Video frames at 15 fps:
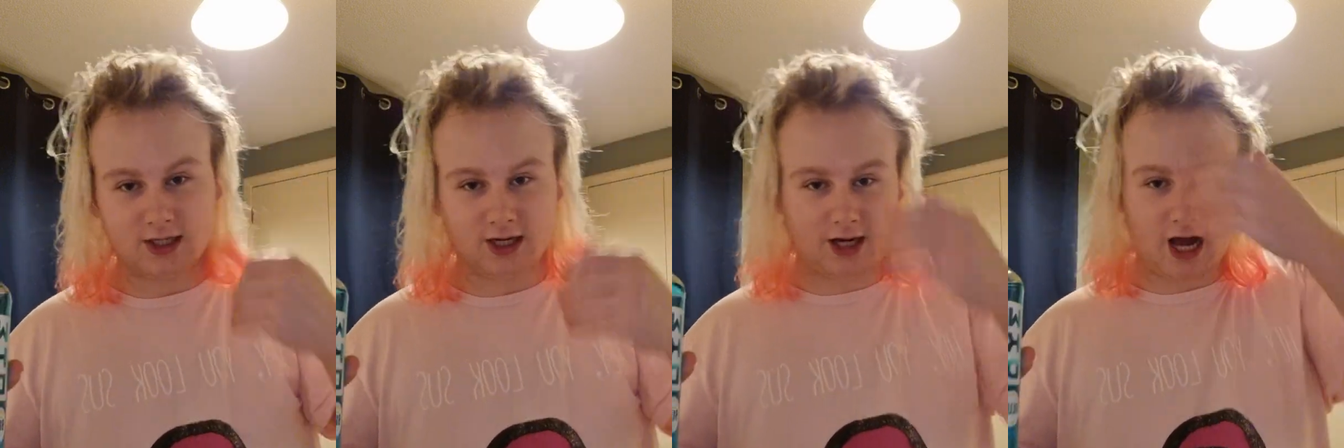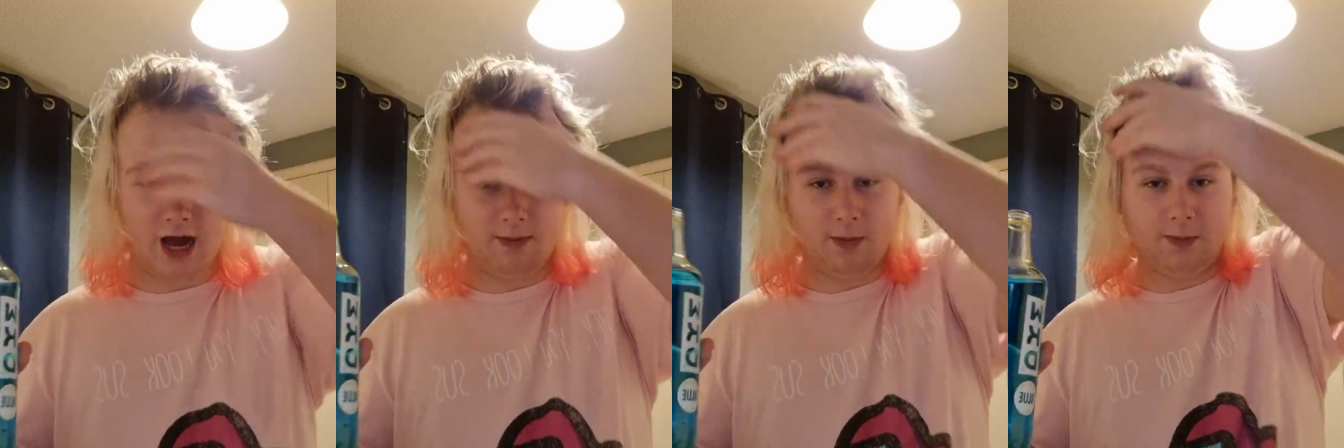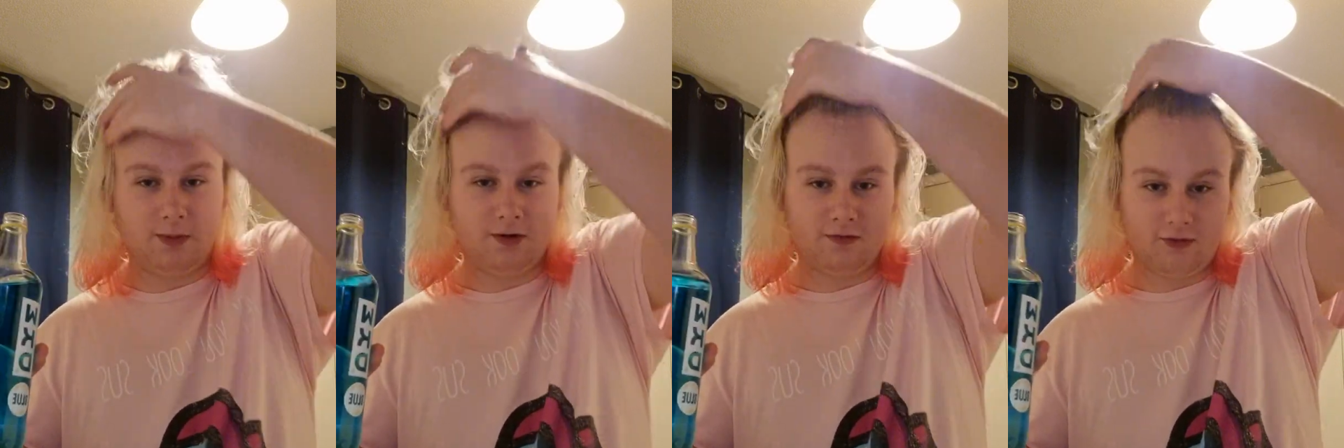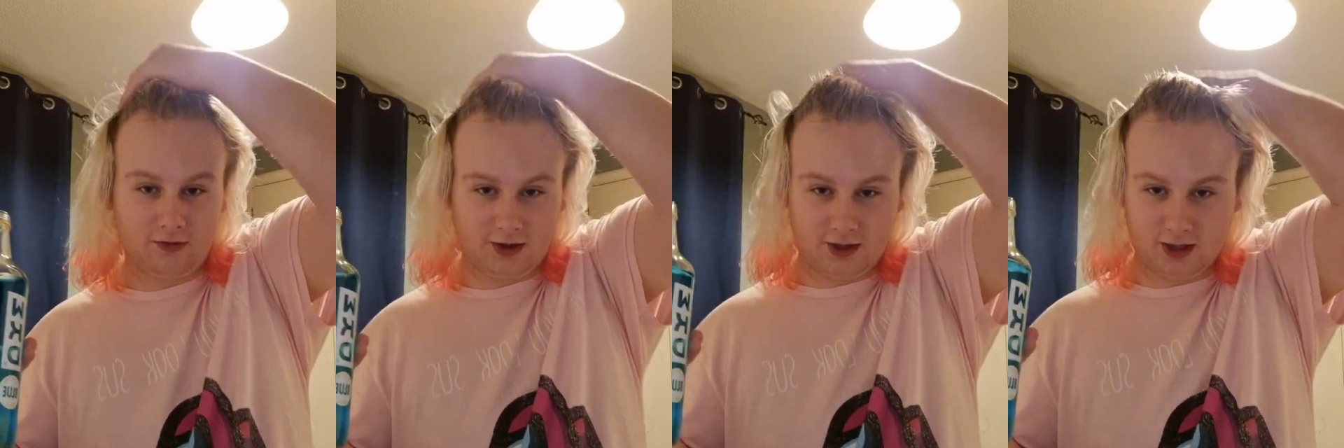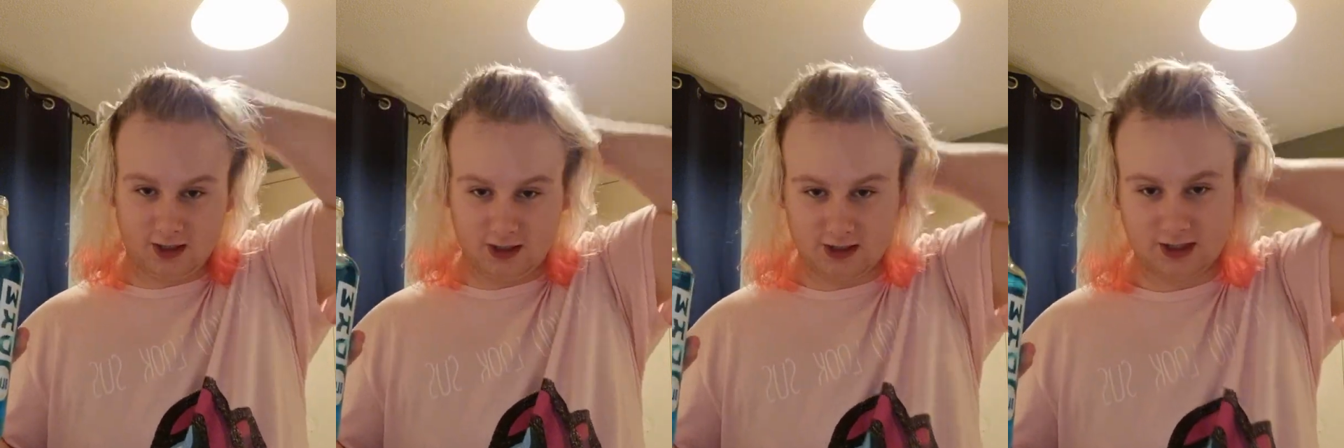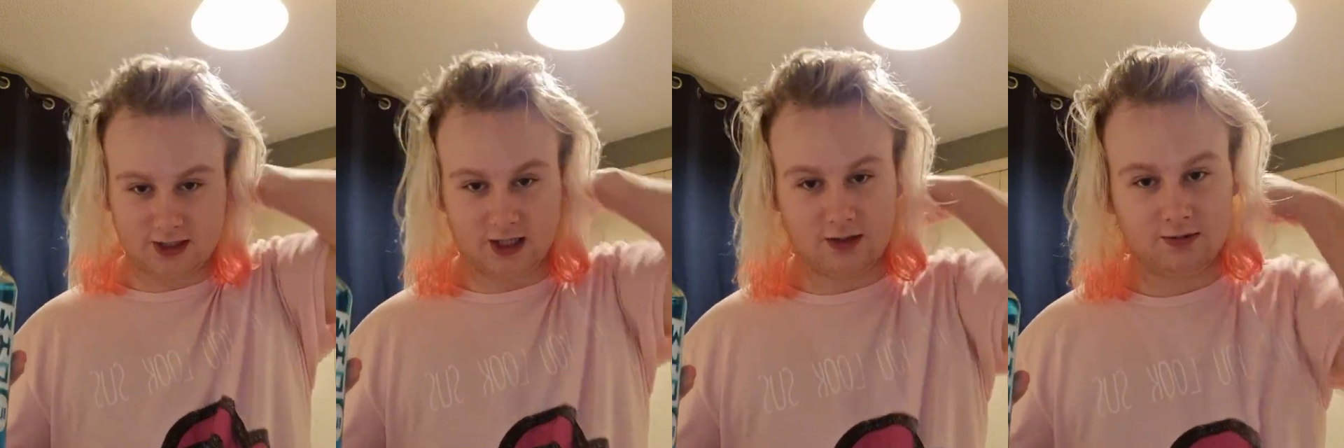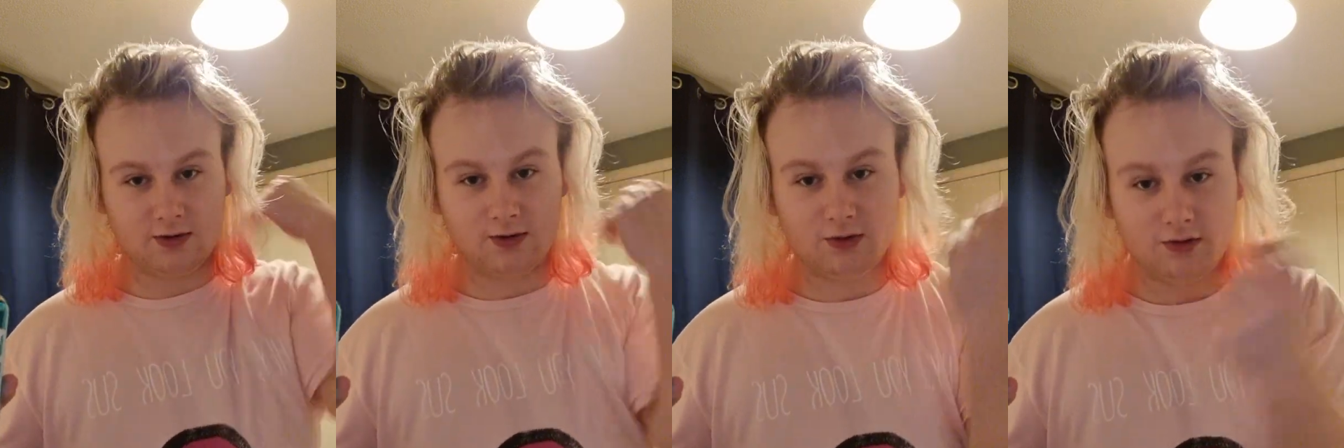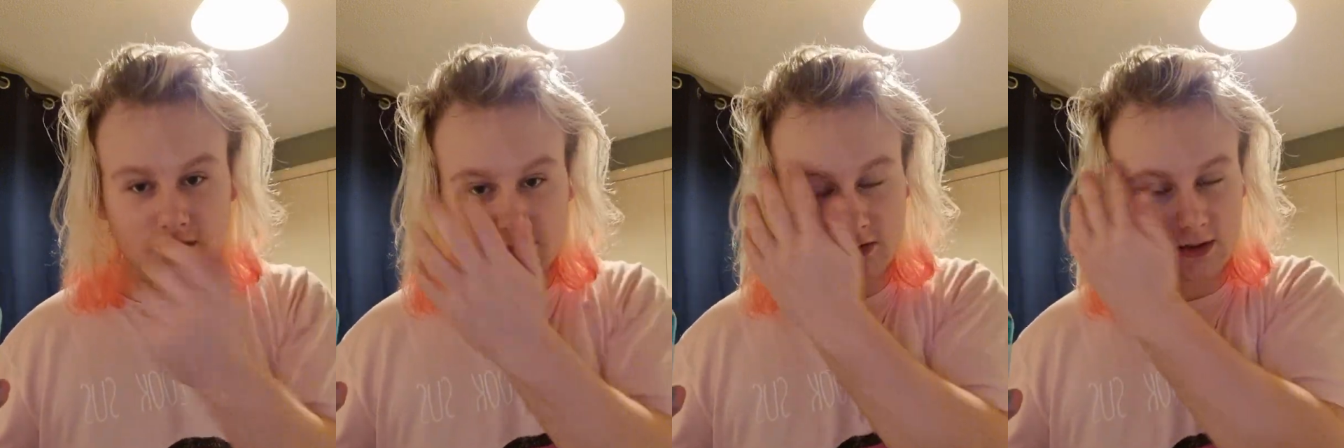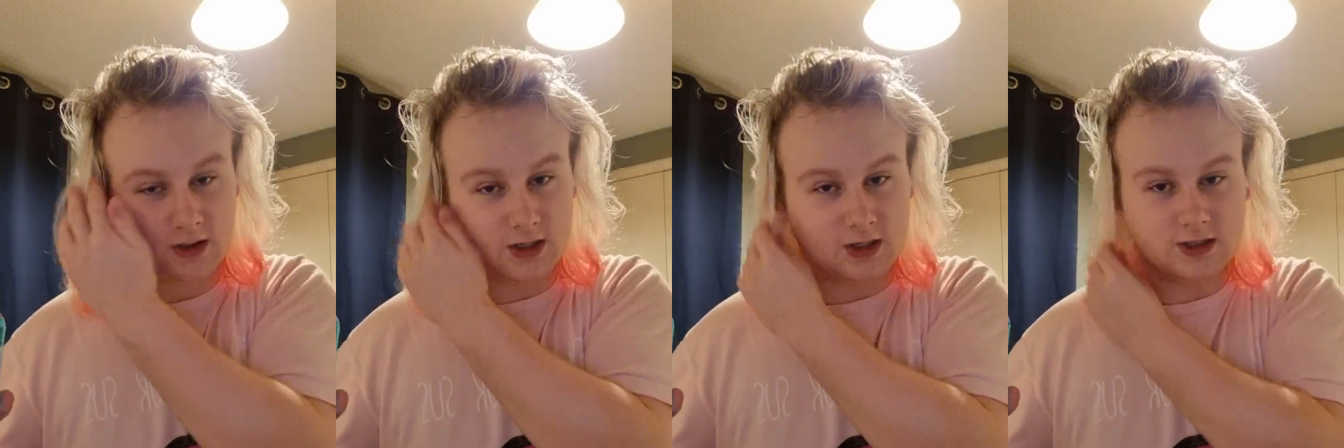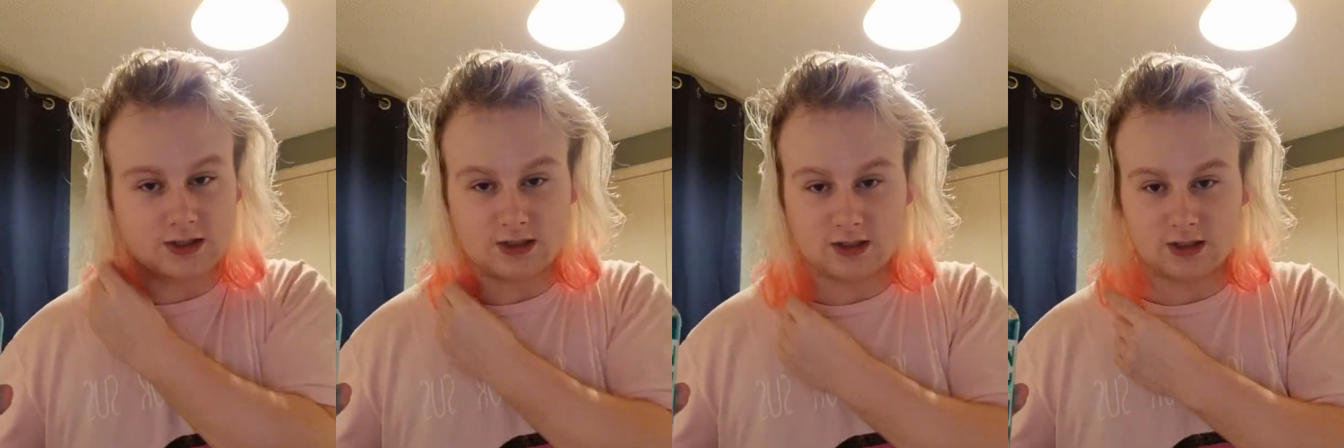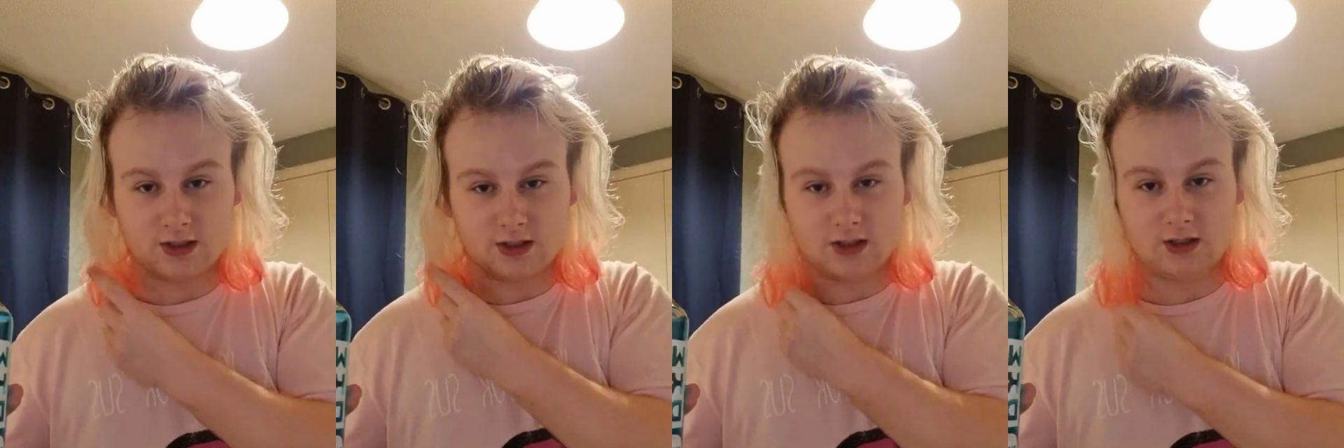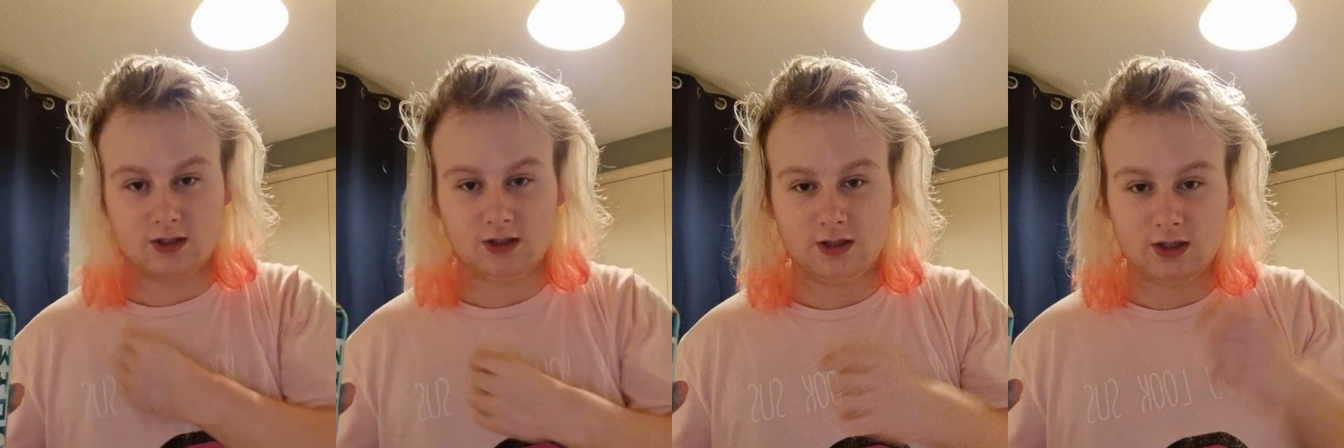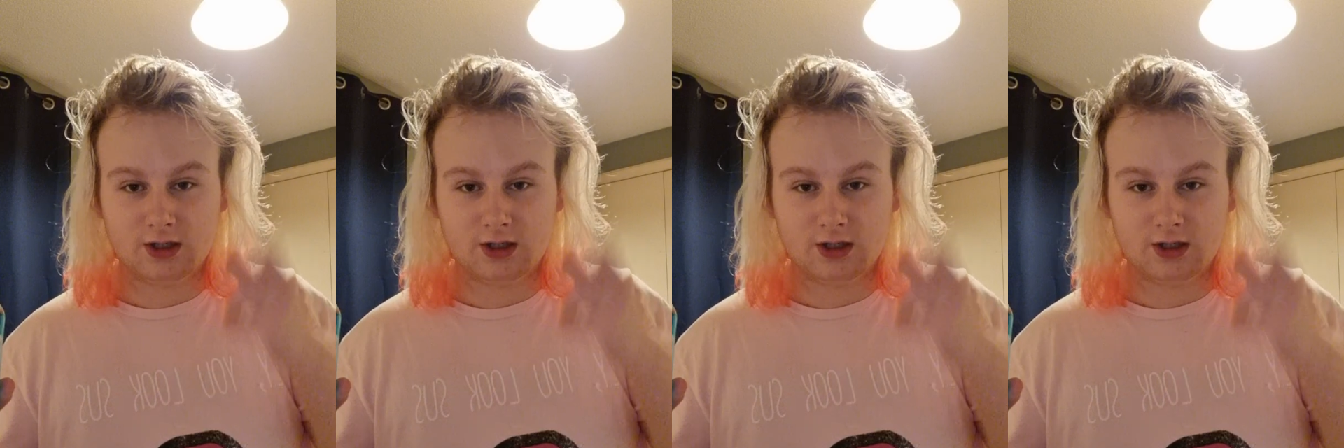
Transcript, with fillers: Yeah, I'm a bit fucking insane, but who fucking is it? you know?